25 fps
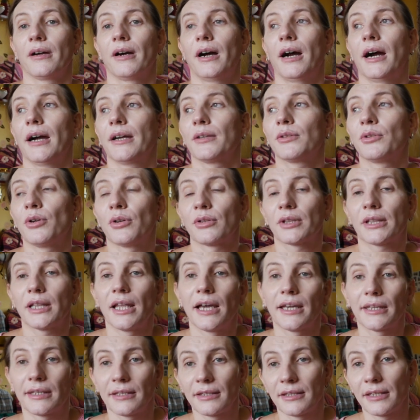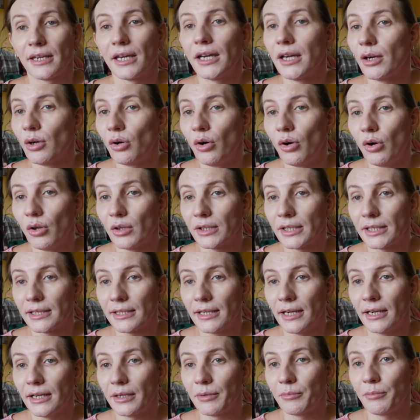I don't like it all the
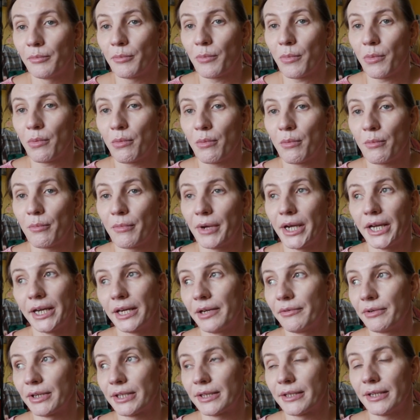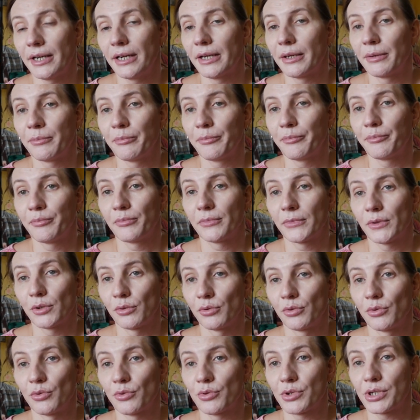time, every time, to
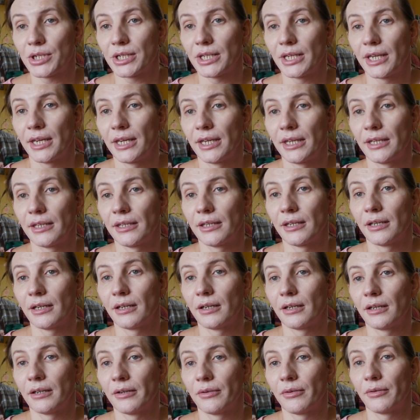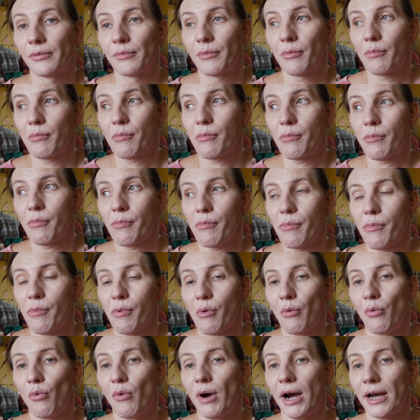use a
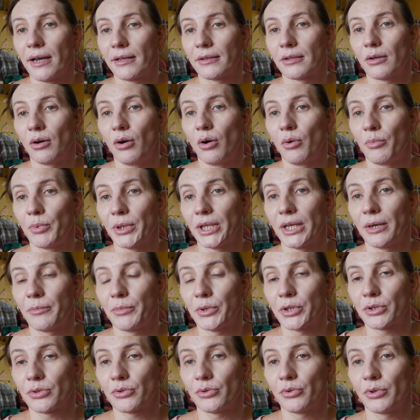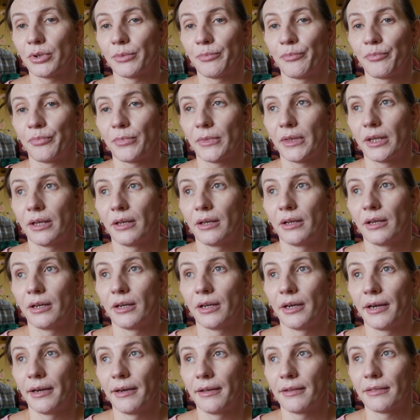wide open aperture,
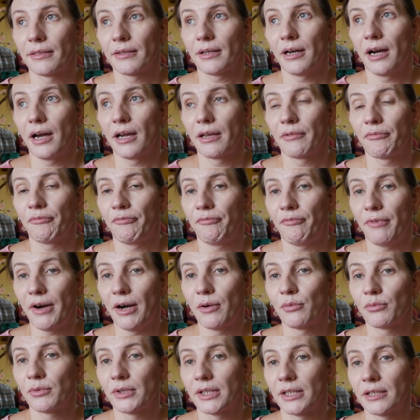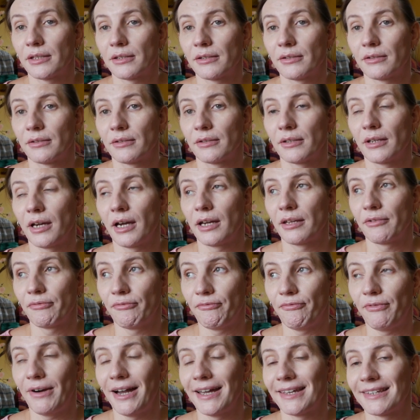and I find it
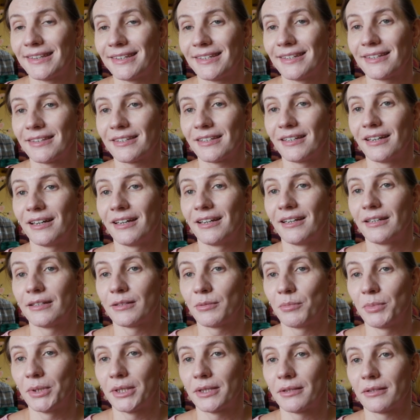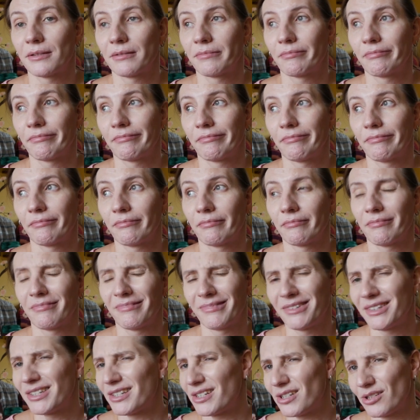a little bit
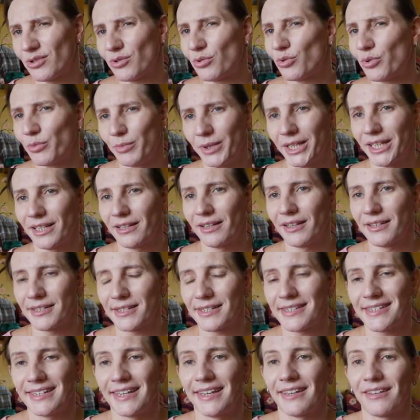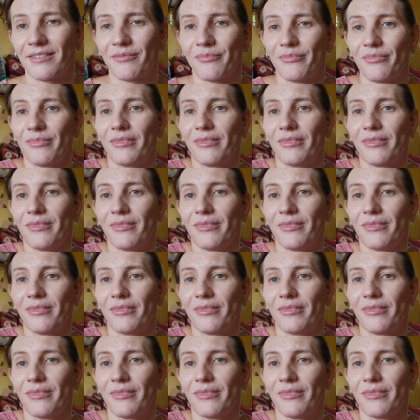disturbing, let's say,